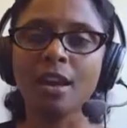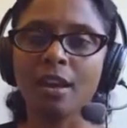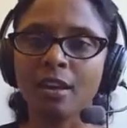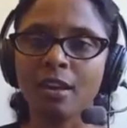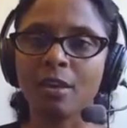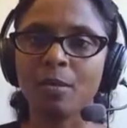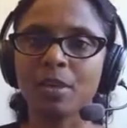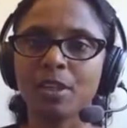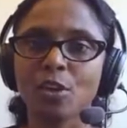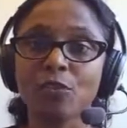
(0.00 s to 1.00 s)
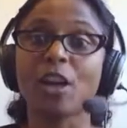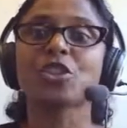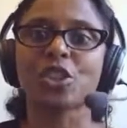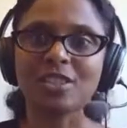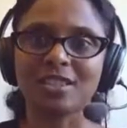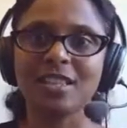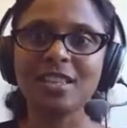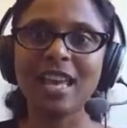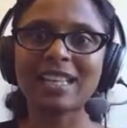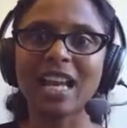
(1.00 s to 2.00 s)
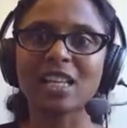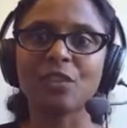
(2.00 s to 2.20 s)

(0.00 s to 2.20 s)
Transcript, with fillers: um, you know functions and kind